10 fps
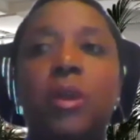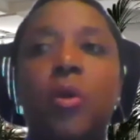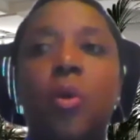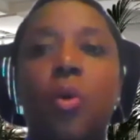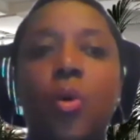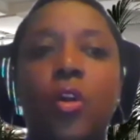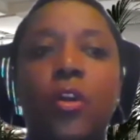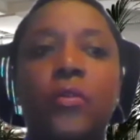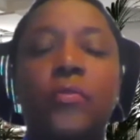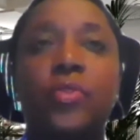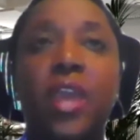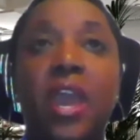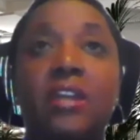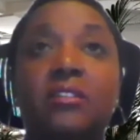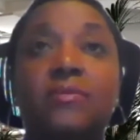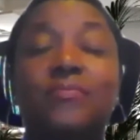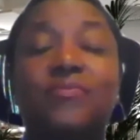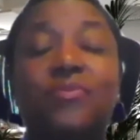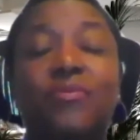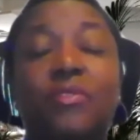Or that
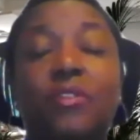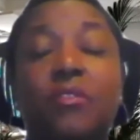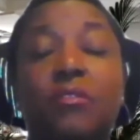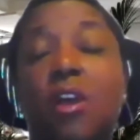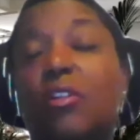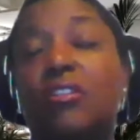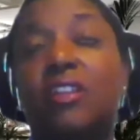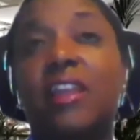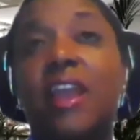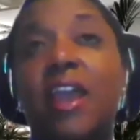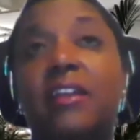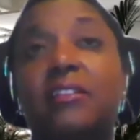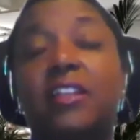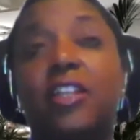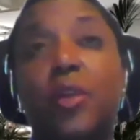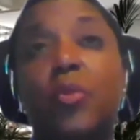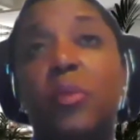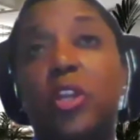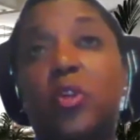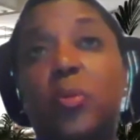longer than that, there were
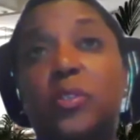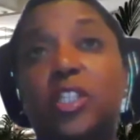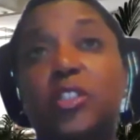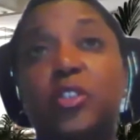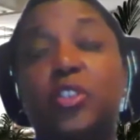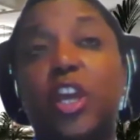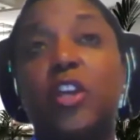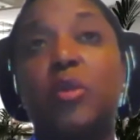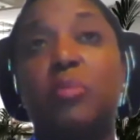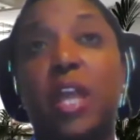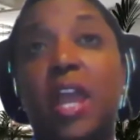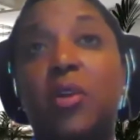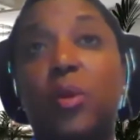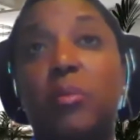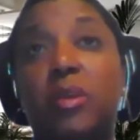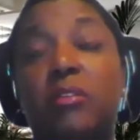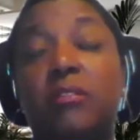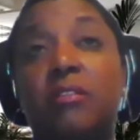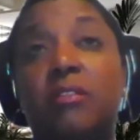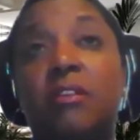medical procedures done on Black women
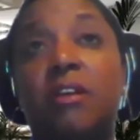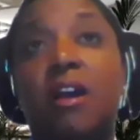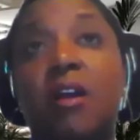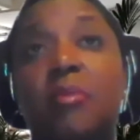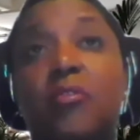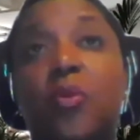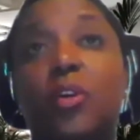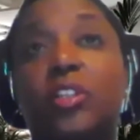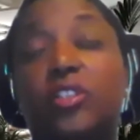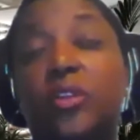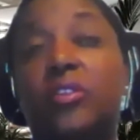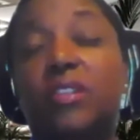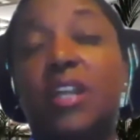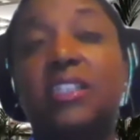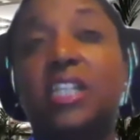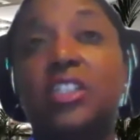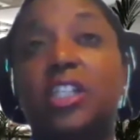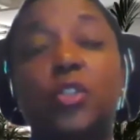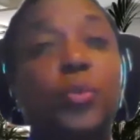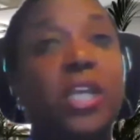before the turn of the 19th
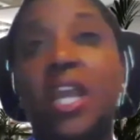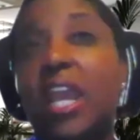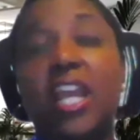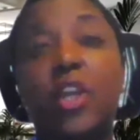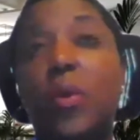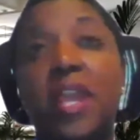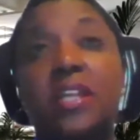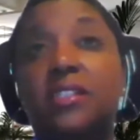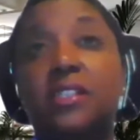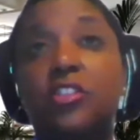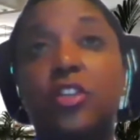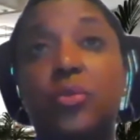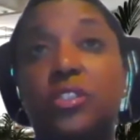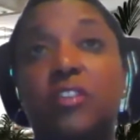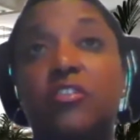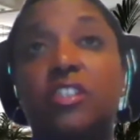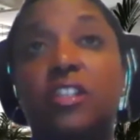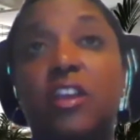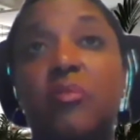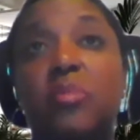century, and no anesthesia was given to
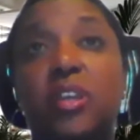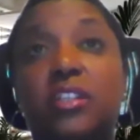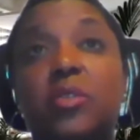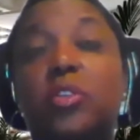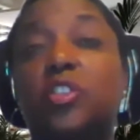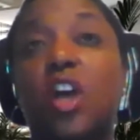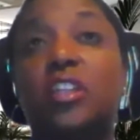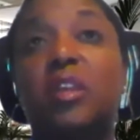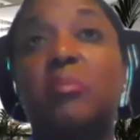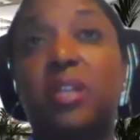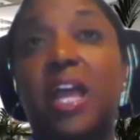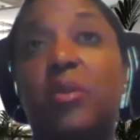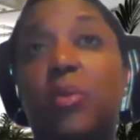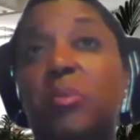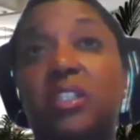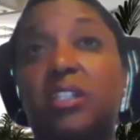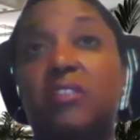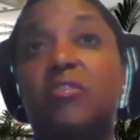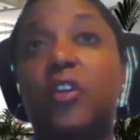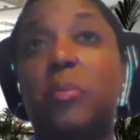them because it was thought that Black women
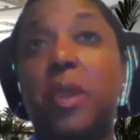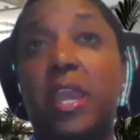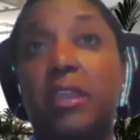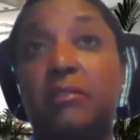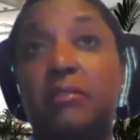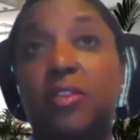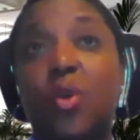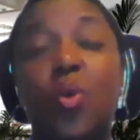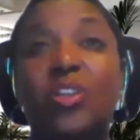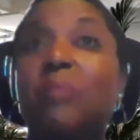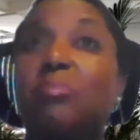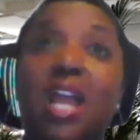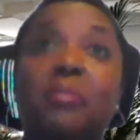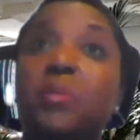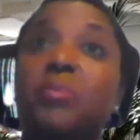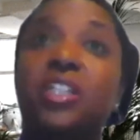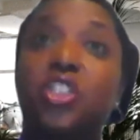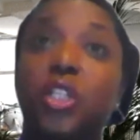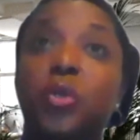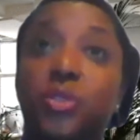didn't feel pain, or that Black people in
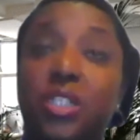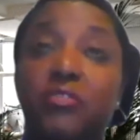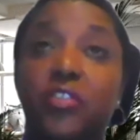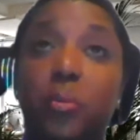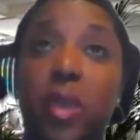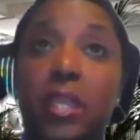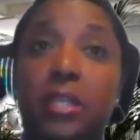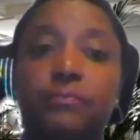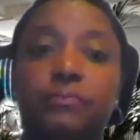general didn't feel pain.